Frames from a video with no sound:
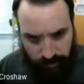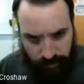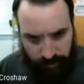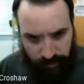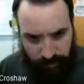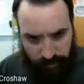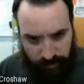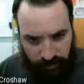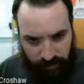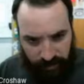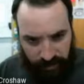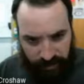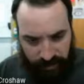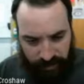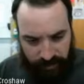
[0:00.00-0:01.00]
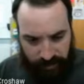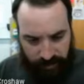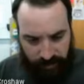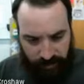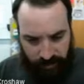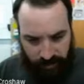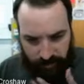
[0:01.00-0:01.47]
Now that I'm within
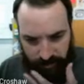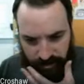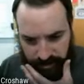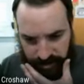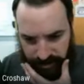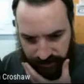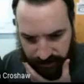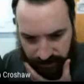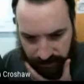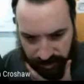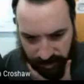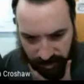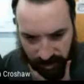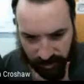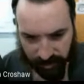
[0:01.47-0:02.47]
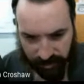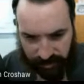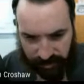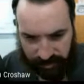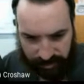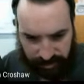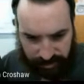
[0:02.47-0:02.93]
just a few
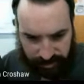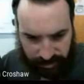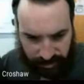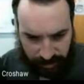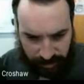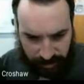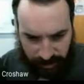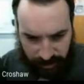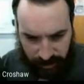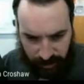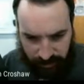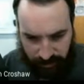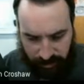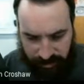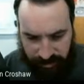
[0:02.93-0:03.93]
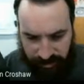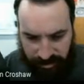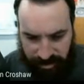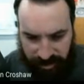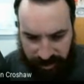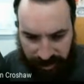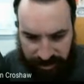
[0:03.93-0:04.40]
kilometers, I'm going to
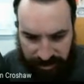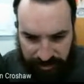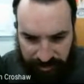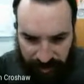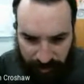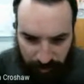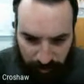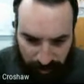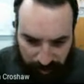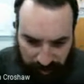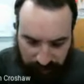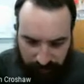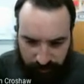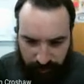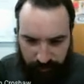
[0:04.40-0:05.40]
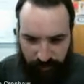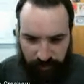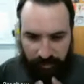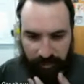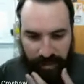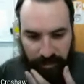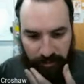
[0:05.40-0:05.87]
change my
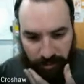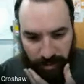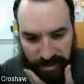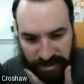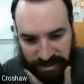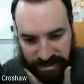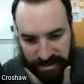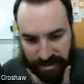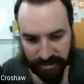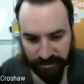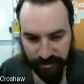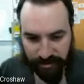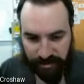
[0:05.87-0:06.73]
relative.